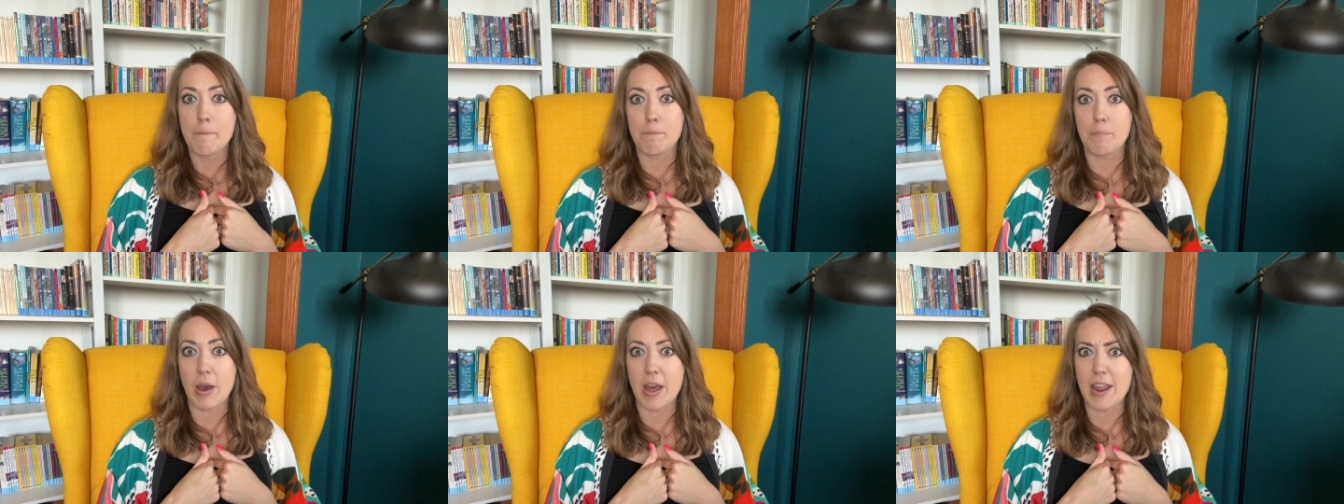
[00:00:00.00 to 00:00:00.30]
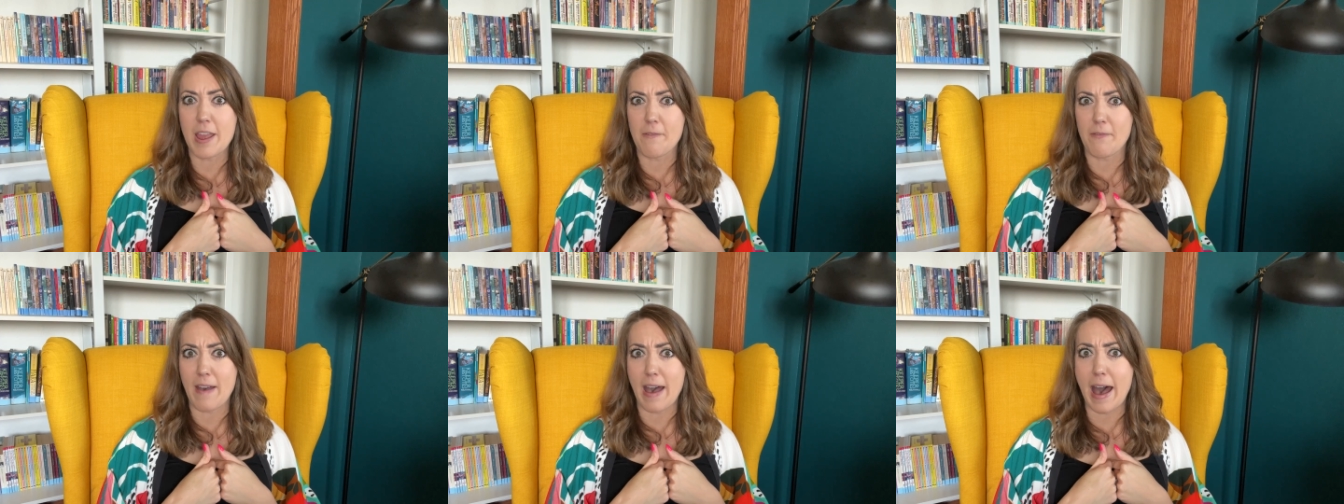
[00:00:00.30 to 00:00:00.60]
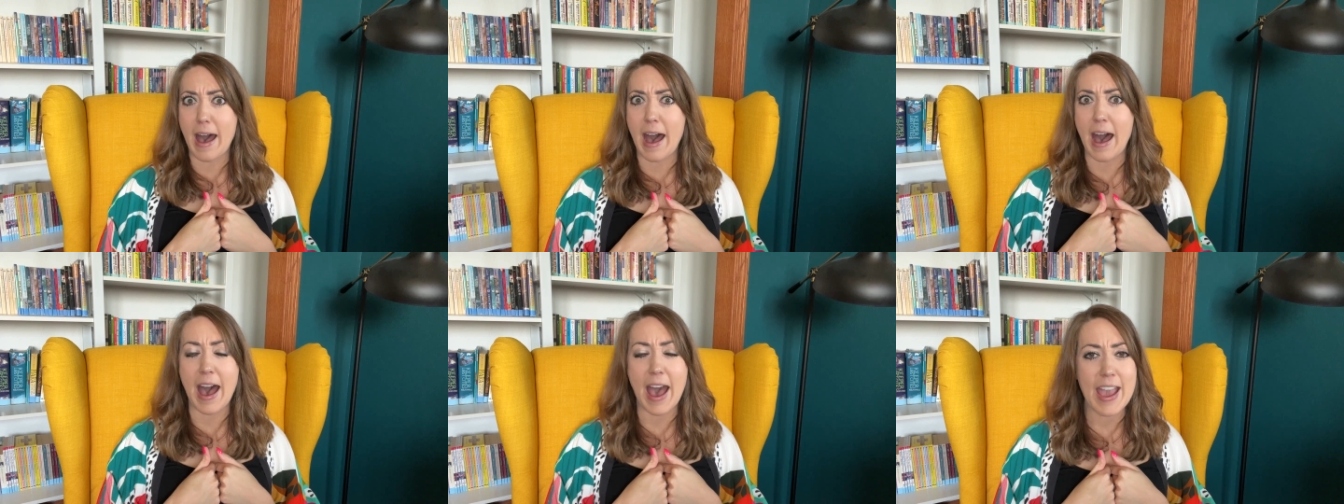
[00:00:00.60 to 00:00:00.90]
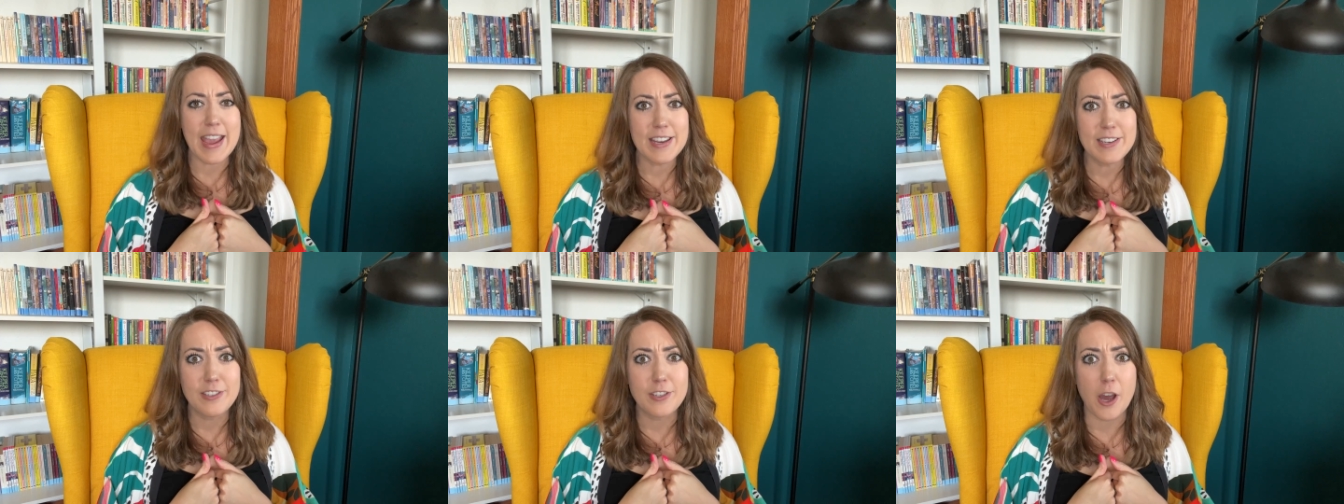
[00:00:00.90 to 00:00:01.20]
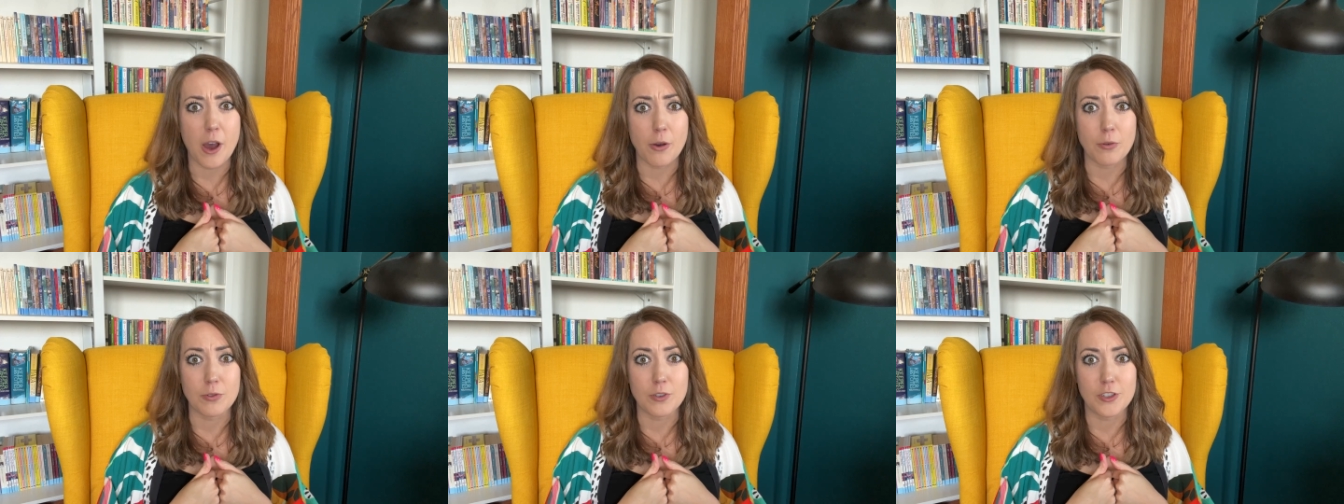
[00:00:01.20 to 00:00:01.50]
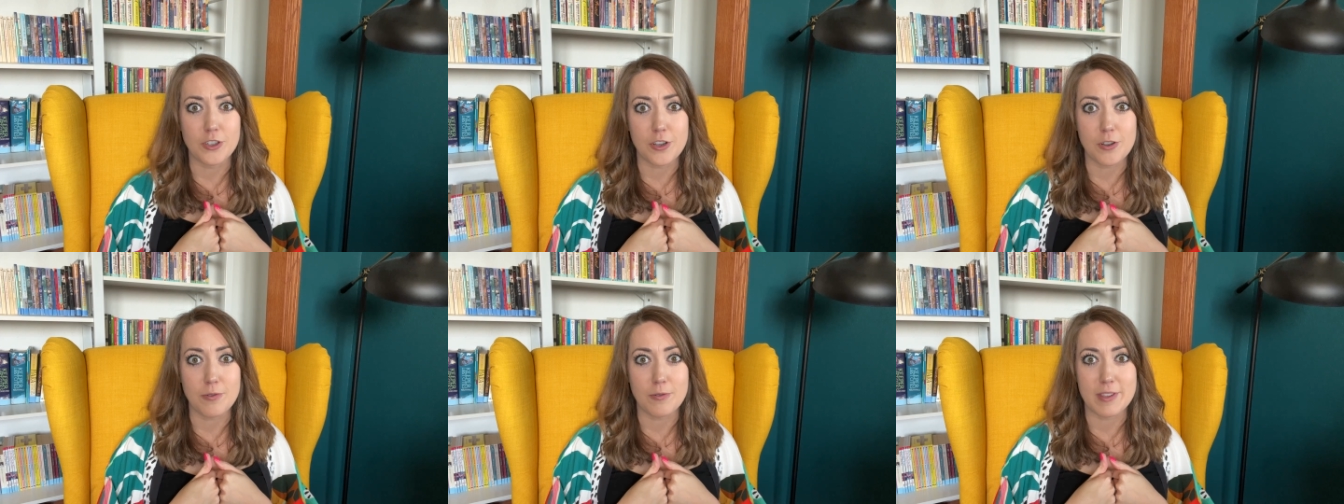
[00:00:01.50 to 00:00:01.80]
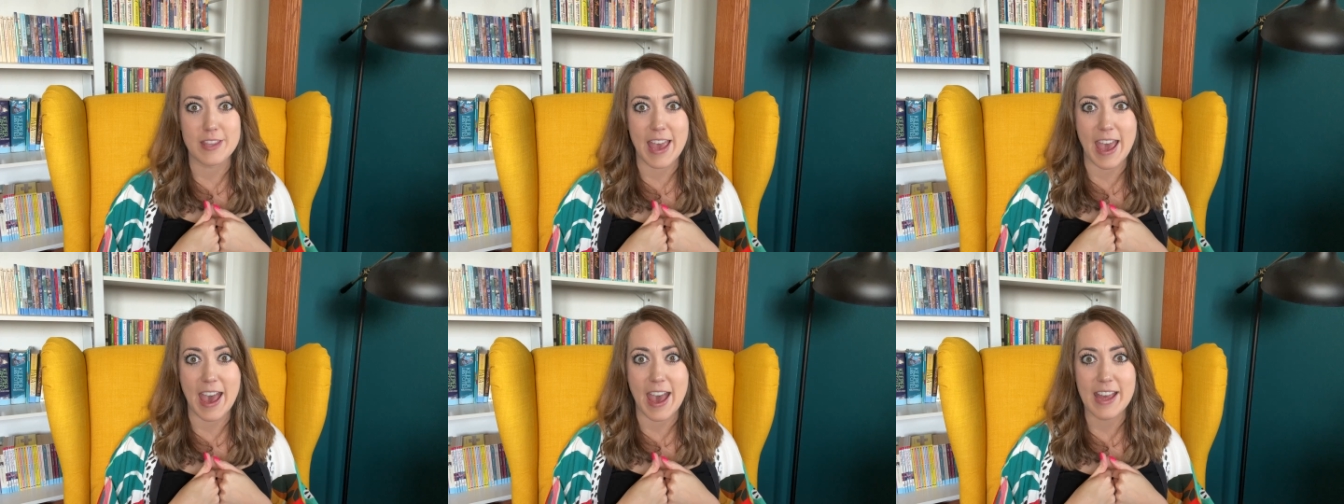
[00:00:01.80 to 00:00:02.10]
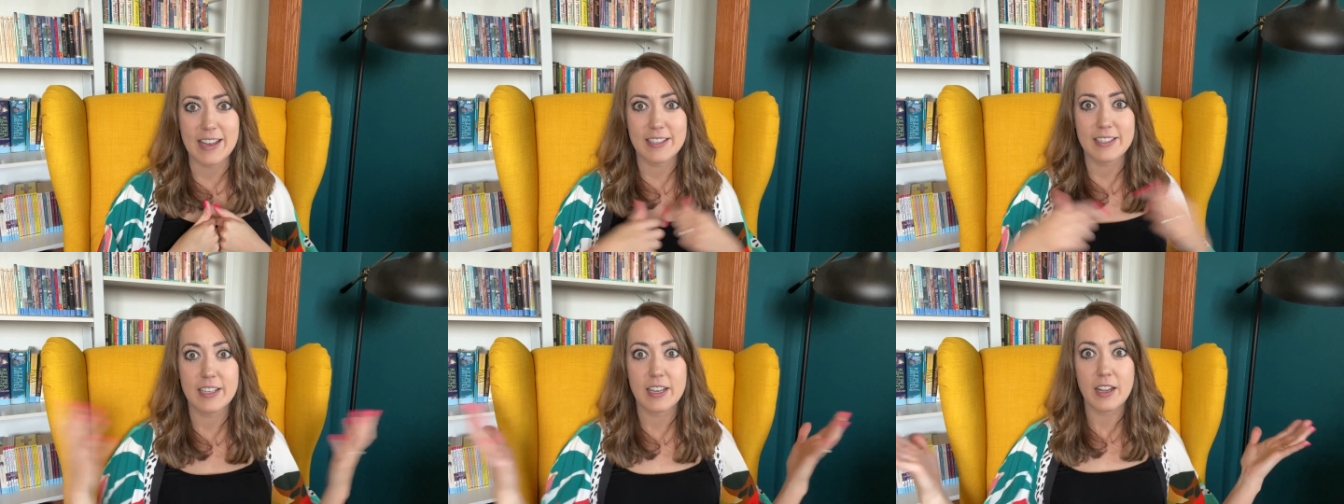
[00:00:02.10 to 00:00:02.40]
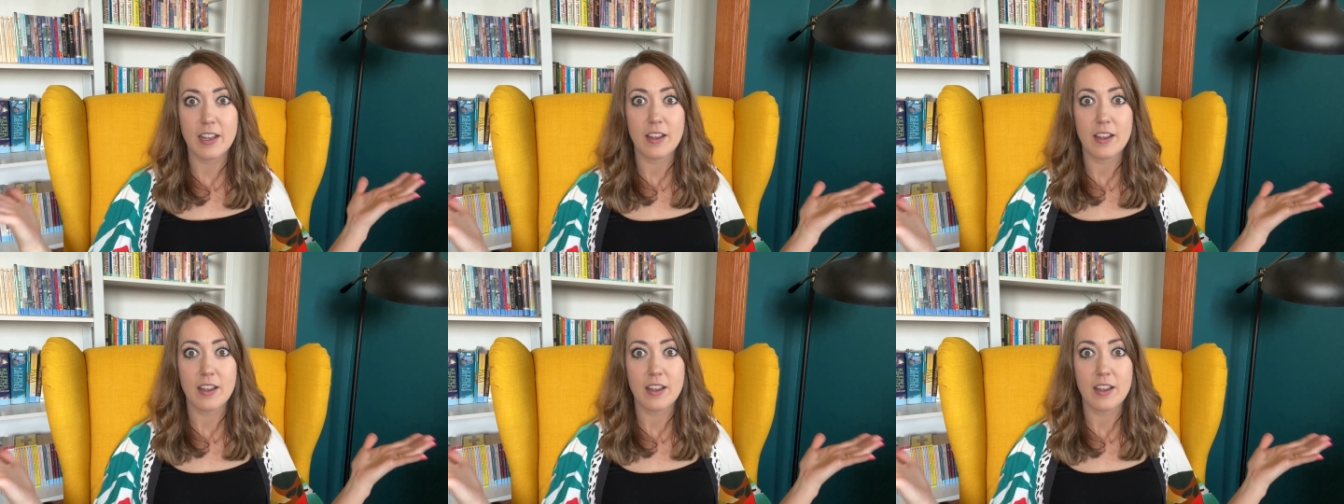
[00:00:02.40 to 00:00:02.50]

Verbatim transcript: but if I don't do that,